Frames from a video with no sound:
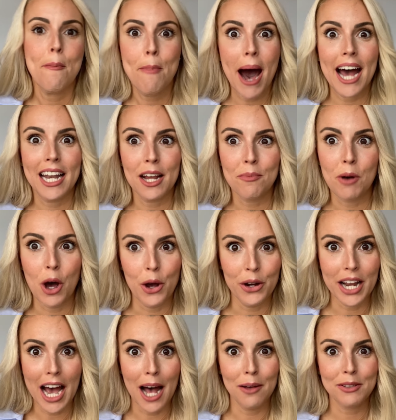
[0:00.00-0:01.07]
Panic
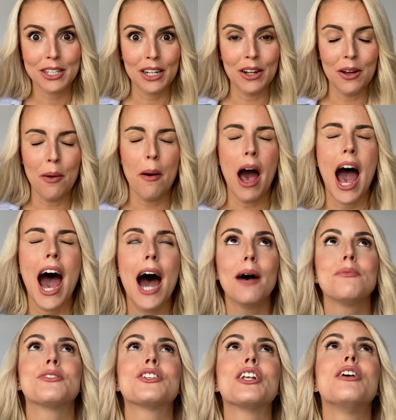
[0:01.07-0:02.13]
mode,
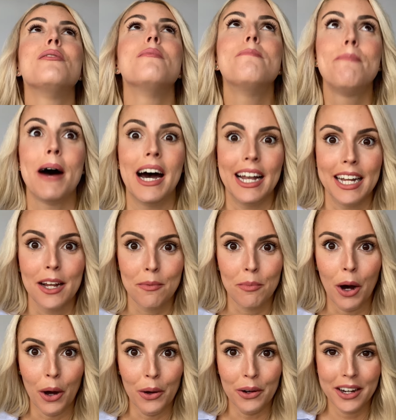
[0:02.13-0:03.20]
absolute panic
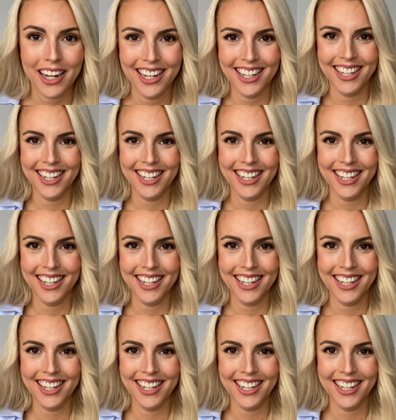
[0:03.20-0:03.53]
mode.